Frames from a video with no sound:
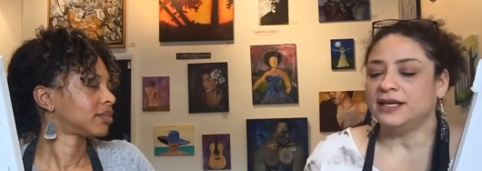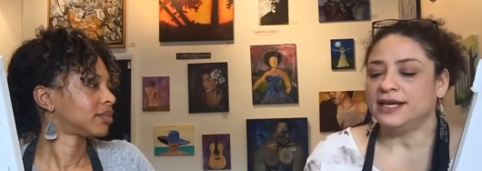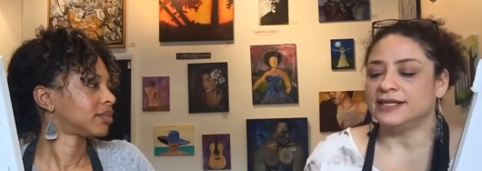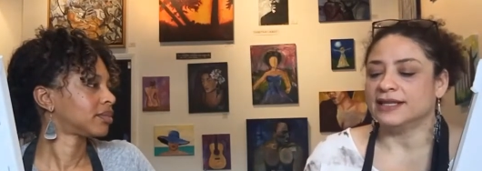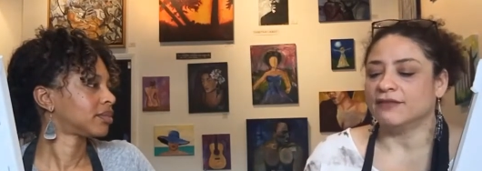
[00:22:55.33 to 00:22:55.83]
Speaker 1: is
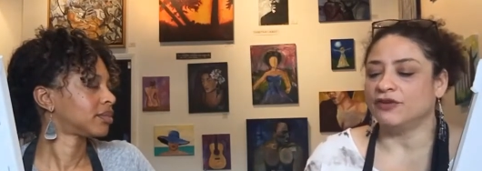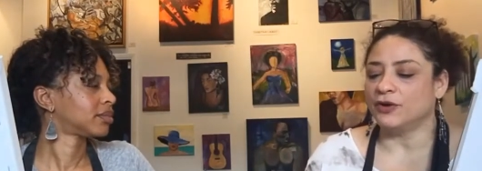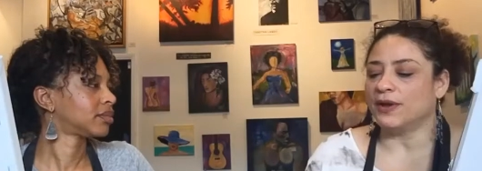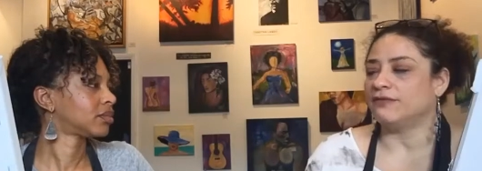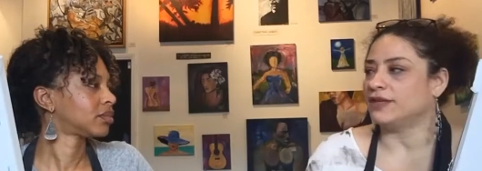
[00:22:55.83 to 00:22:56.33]
that if you don't
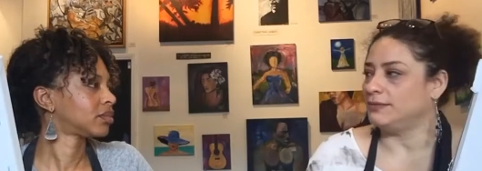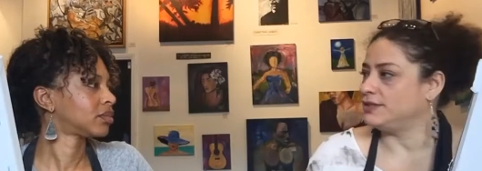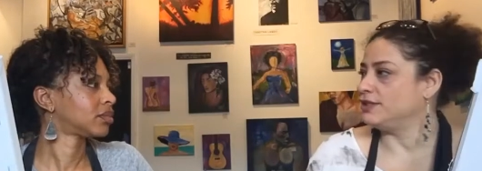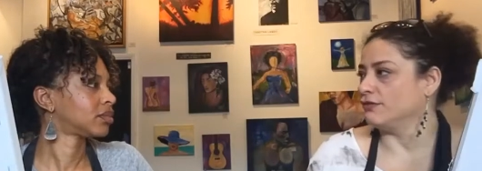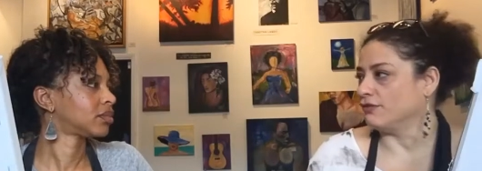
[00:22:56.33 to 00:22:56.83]
have time to see
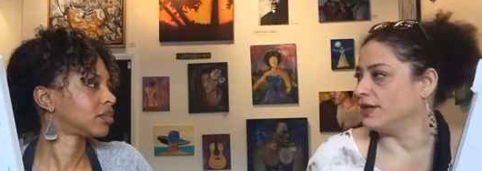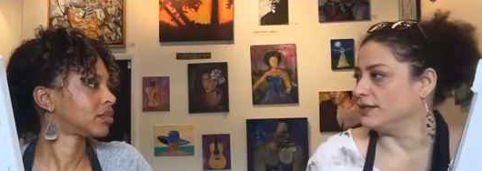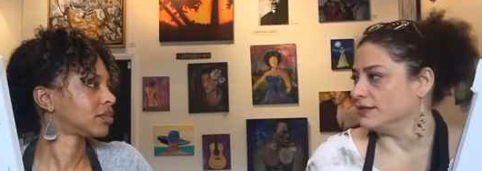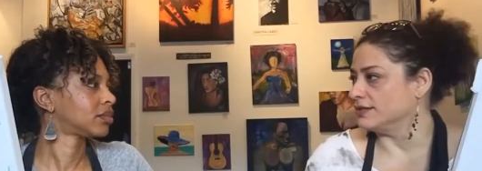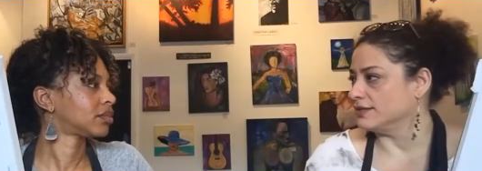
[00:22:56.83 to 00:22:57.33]
your
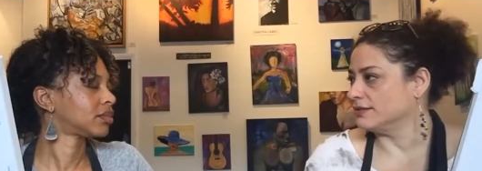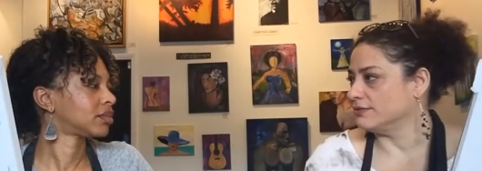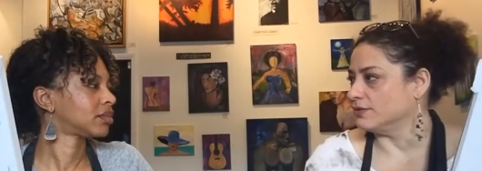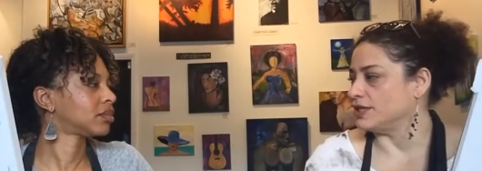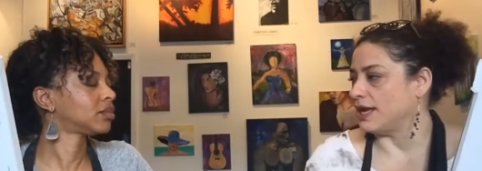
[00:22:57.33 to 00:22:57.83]
friends, which
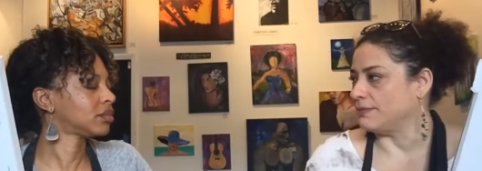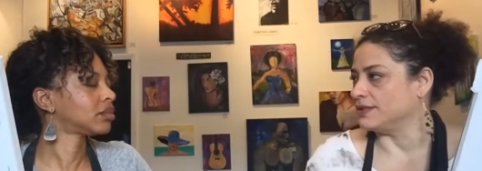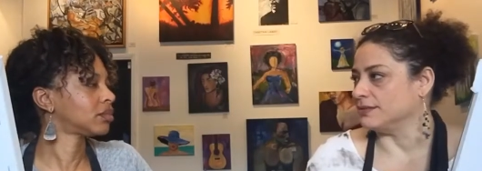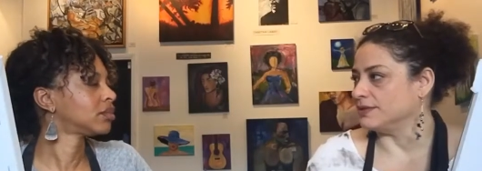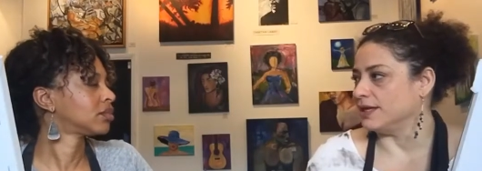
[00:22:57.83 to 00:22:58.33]
mm-hmm. happens
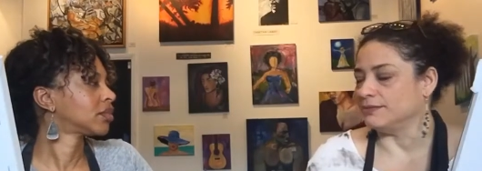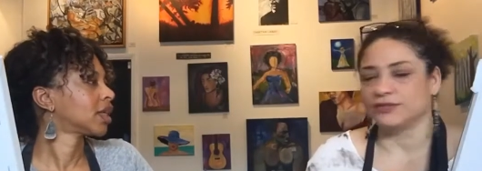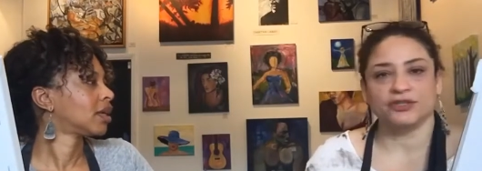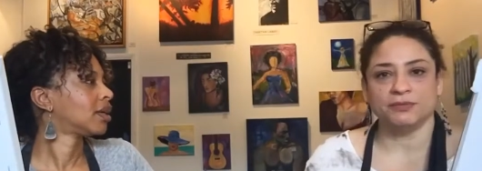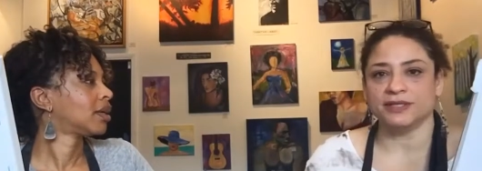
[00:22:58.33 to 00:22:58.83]
sometimes, too
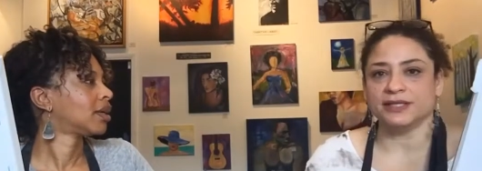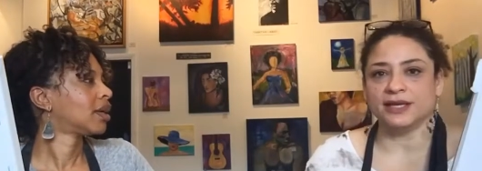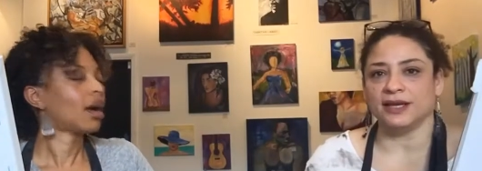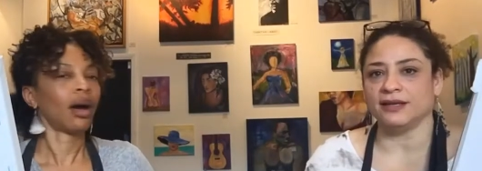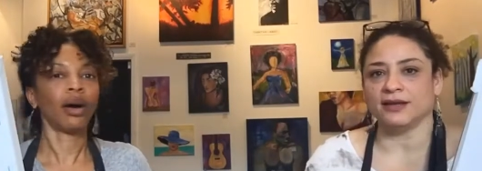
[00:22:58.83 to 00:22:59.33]

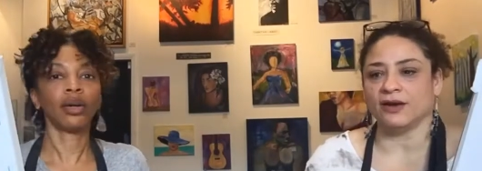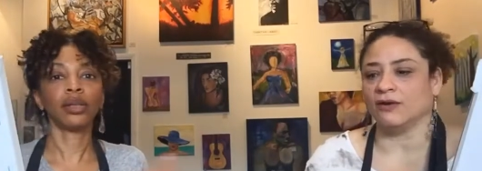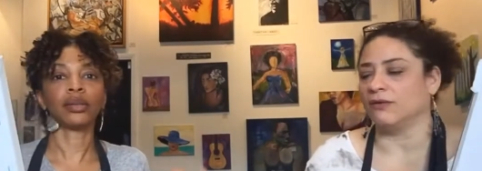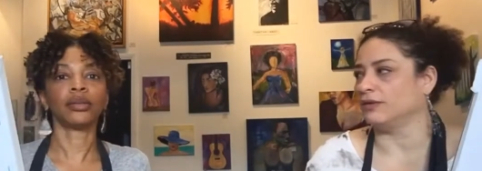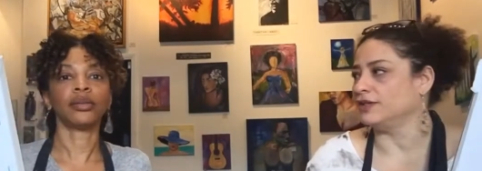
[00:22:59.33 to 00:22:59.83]
busy, oh. oh,
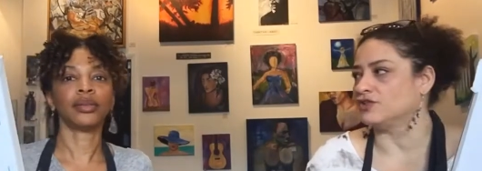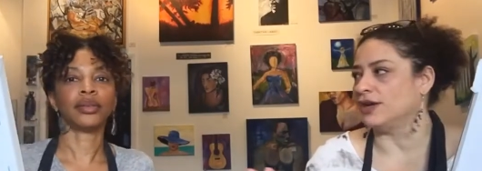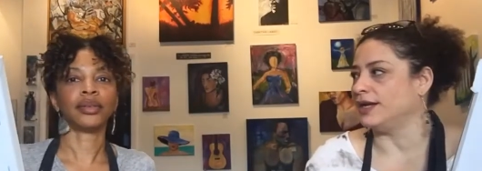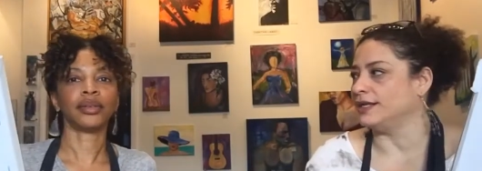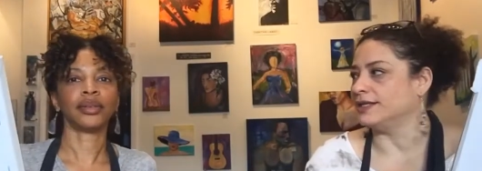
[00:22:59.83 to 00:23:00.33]
let's try and
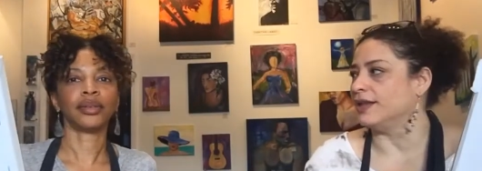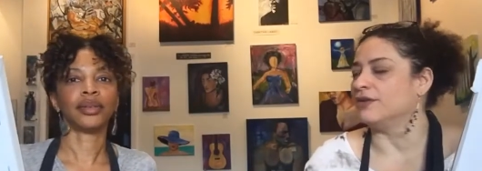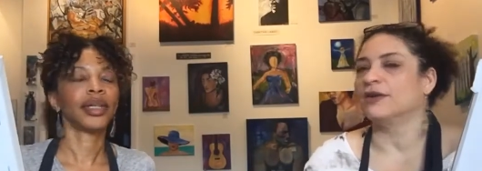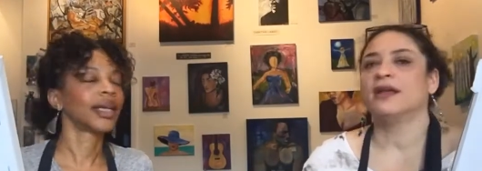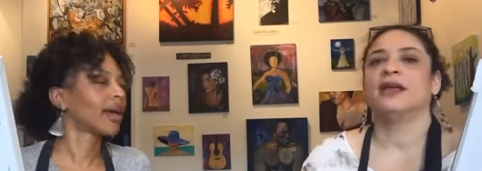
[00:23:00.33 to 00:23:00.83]
get together.
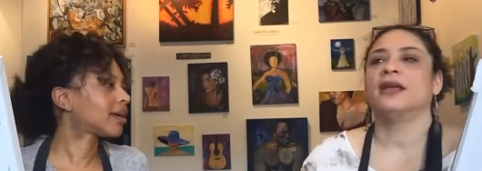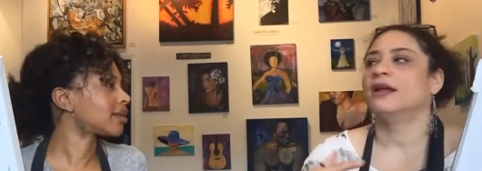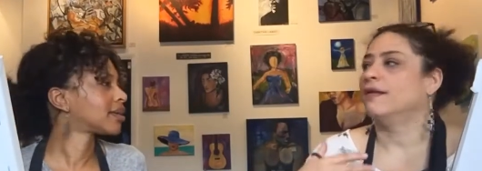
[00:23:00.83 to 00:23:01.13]
Yeah.